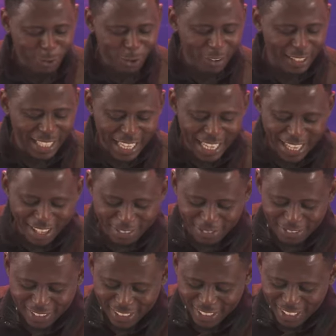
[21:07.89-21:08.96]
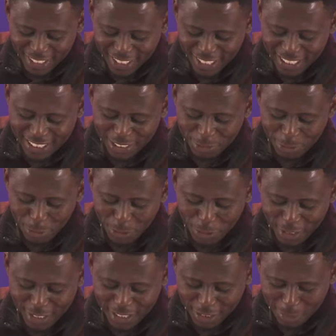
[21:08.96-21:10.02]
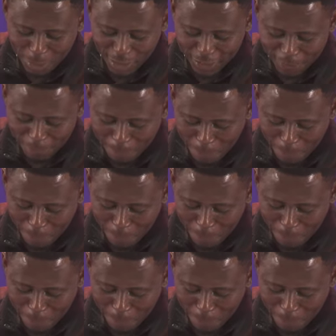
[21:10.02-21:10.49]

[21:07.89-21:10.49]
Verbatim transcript: your life. KJV will not kill me.